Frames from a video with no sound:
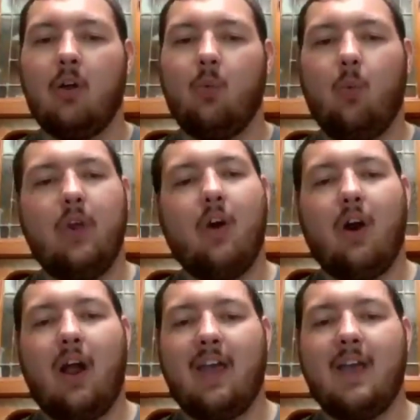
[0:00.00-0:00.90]
We
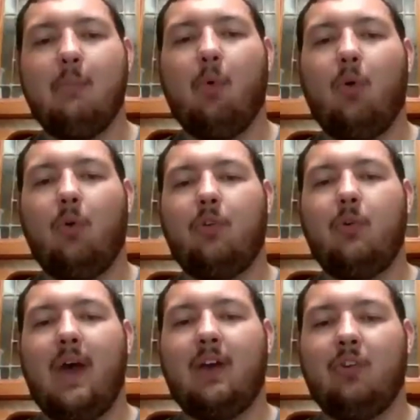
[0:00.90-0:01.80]
are able to
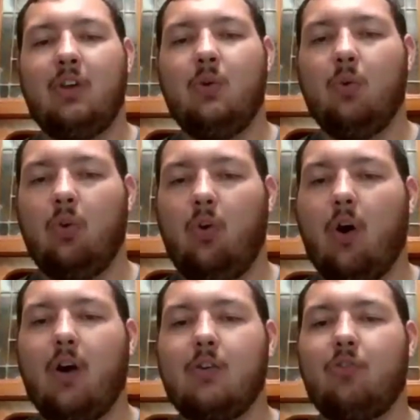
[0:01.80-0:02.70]
execute
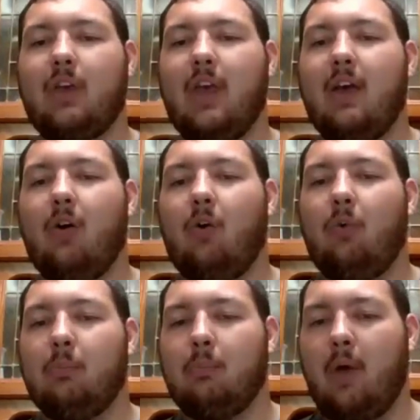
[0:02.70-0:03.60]
large scale,
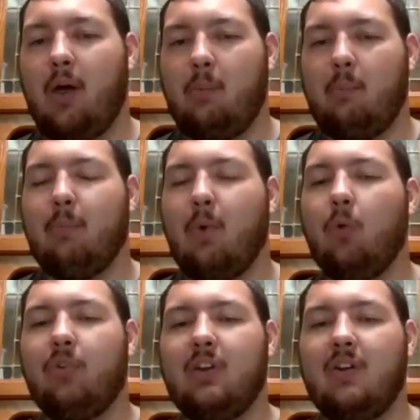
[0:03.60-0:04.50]

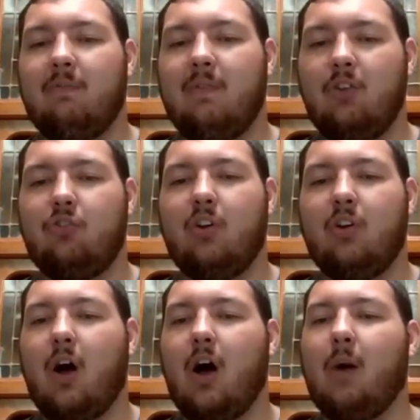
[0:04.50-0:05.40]
multi division
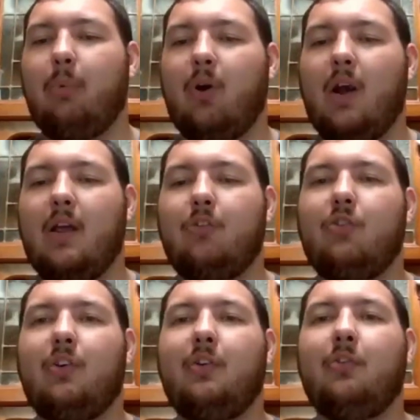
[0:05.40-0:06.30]

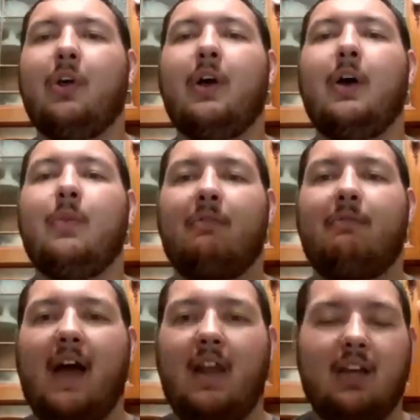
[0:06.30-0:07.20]
operations,
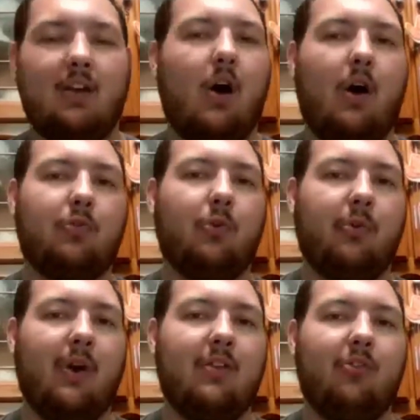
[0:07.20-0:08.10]
fighting in hostile
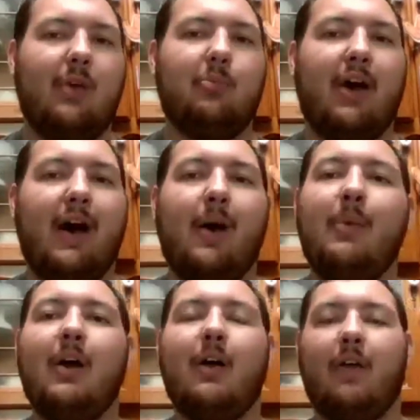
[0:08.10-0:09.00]
terrain at the same time.
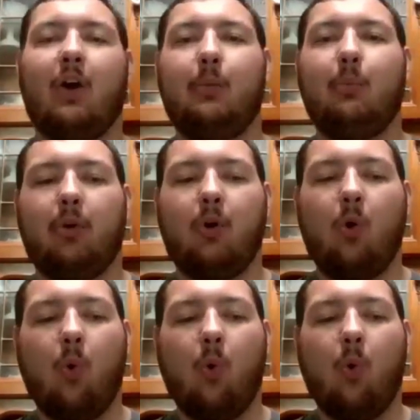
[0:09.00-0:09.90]
They're able to
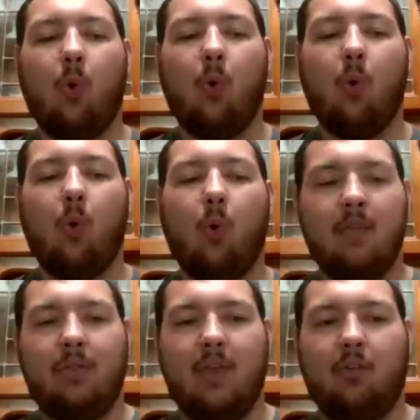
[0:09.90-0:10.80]
coordinate.
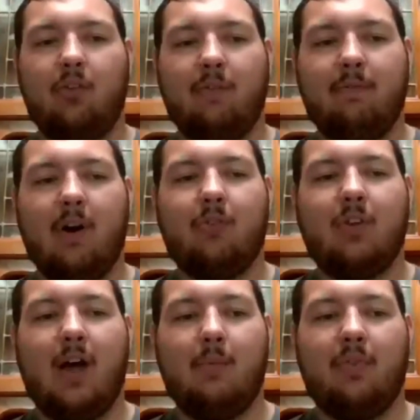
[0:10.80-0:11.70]
This is the first
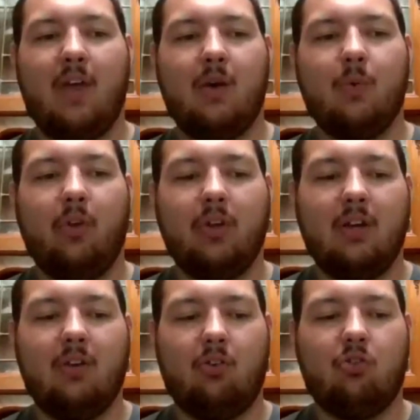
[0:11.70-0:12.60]
time that they really get
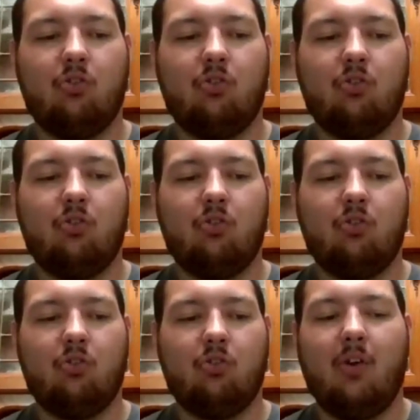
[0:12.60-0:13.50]
to show
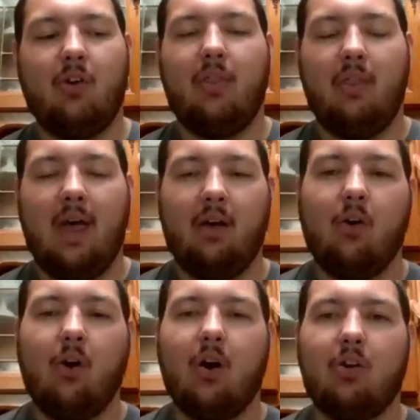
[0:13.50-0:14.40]
that on that
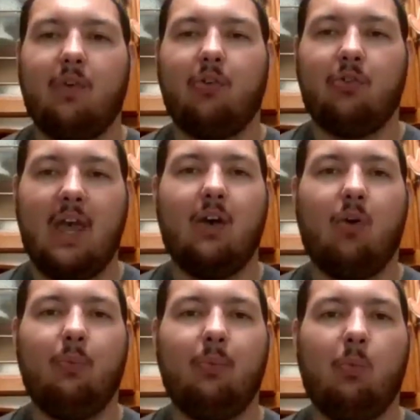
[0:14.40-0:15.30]
large of a scale
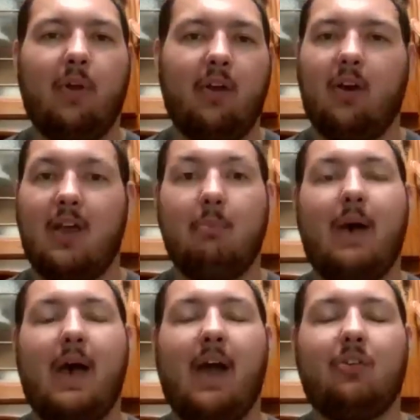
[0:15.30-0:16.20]
and what their
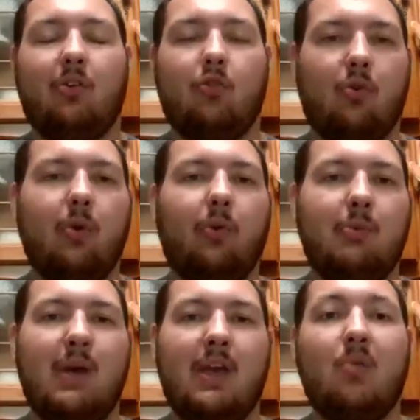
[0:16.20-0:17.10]
impact can truly
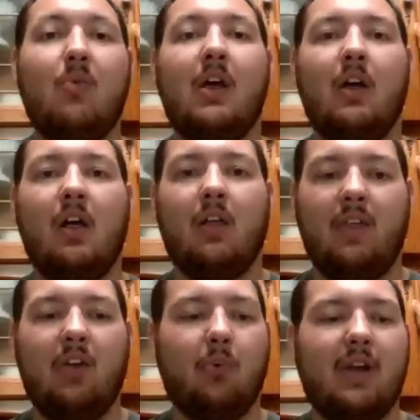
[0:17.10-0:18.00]
be.
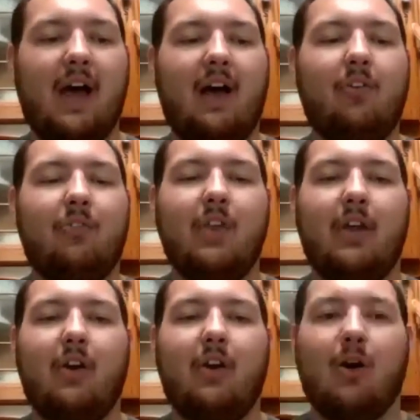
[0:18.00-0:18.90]
These were guys that
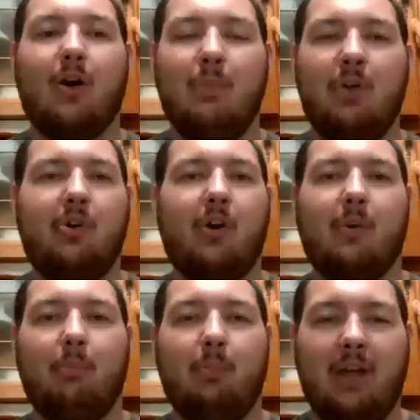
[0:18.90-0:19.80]
are Mr.
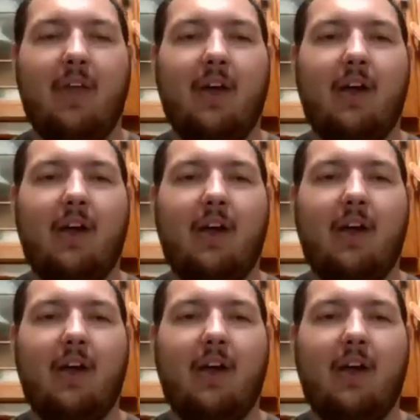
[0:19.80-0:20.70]
Been there, done
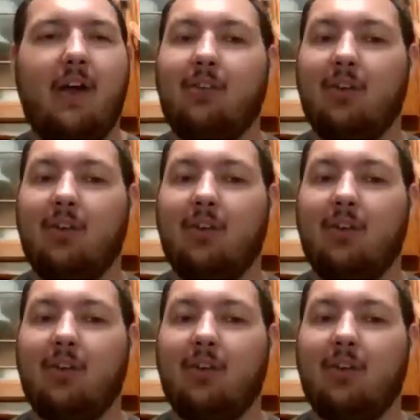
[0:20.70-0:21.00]
that.